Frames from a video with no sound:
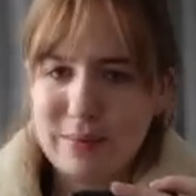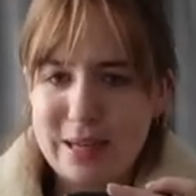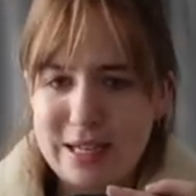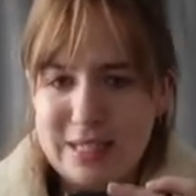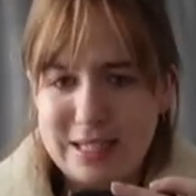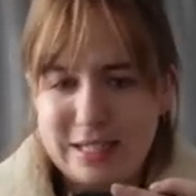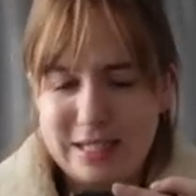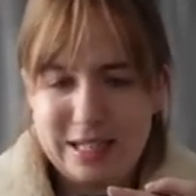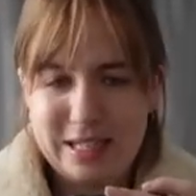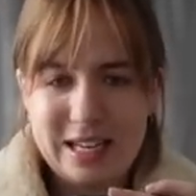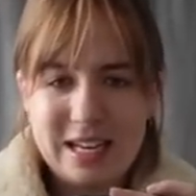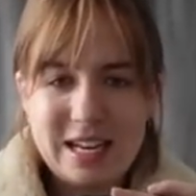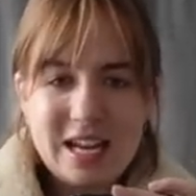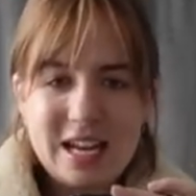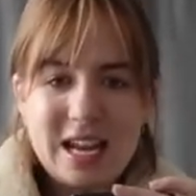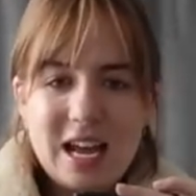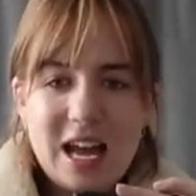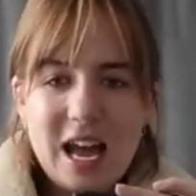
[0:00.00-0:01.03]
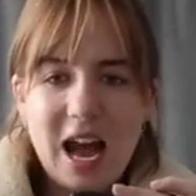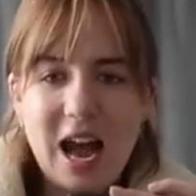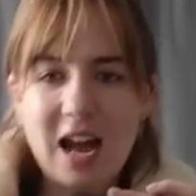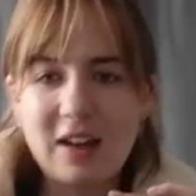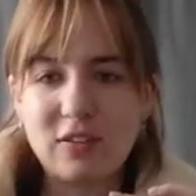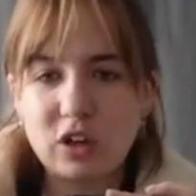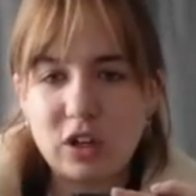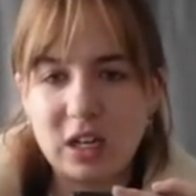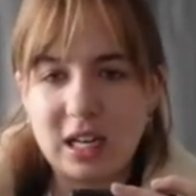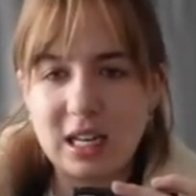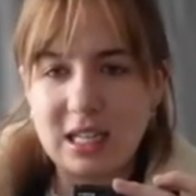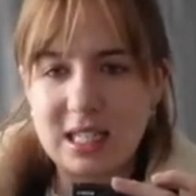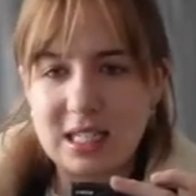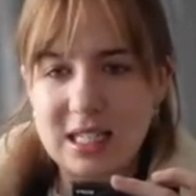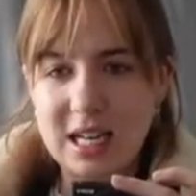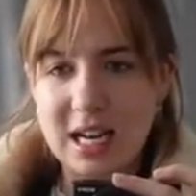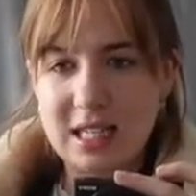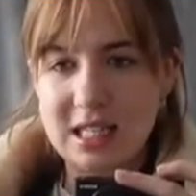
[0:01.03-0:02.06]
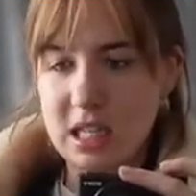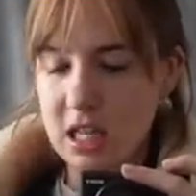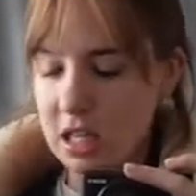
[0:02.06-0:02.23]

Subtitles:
Basically, I've got it in a size